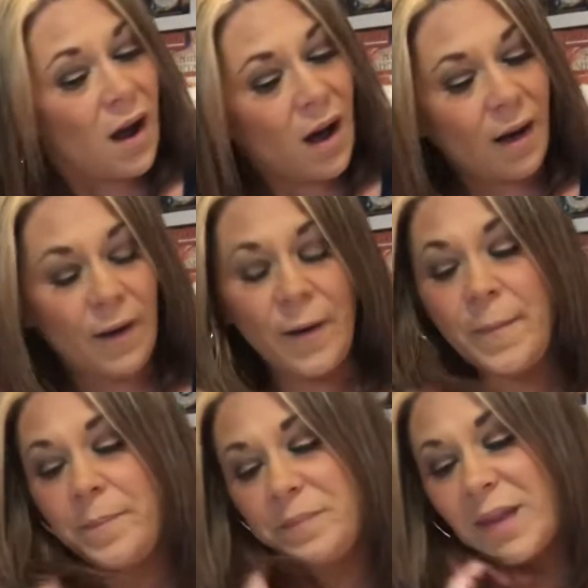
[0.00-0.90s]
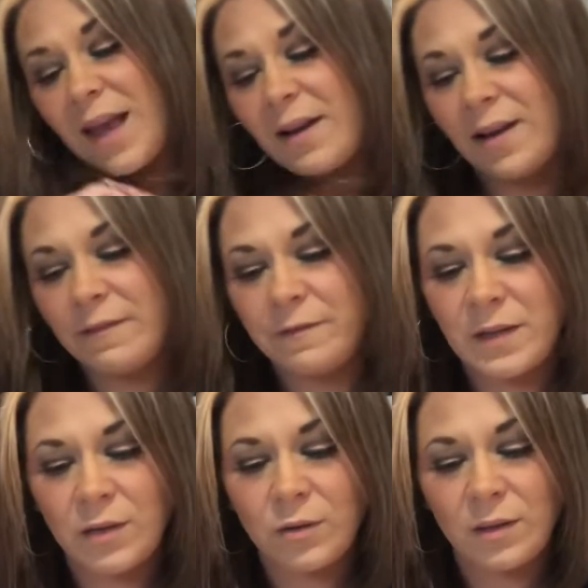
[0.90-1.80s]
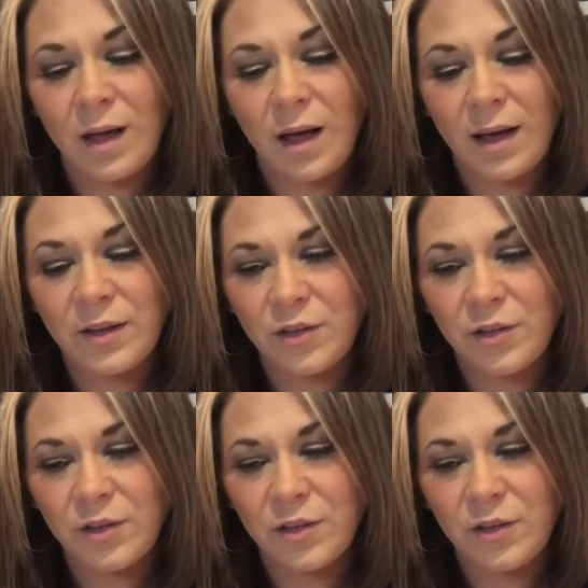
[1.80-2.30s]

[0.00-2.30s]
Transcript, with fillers: Um, and I feel, uh,